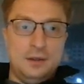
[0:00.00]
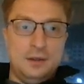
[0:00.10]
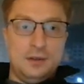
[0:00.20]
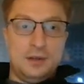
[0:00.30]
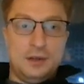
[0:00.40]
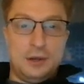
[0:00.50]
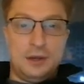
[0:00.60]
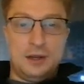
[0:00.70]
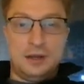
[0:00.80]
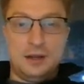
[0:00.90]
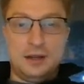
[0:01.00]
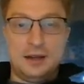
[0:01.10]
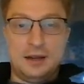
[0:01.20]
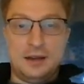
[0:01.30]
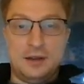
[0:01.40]
Oh,
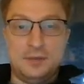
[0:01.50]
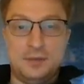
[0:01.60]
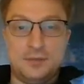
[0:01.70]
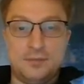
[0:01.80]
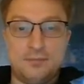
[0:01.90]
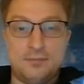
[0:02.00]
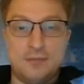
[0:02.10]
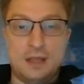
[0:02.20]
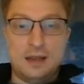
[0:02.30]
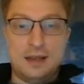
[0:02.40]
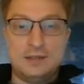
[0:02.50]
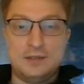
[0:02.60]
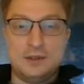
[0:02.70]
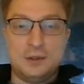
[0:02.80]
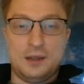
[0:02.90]
I
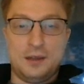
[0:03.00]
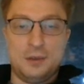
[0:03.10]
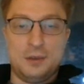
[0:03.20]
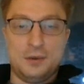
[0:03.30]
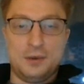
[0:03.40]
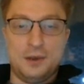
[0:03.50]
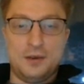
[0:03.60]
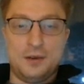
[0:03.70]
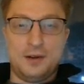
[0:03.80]
still like Bill here,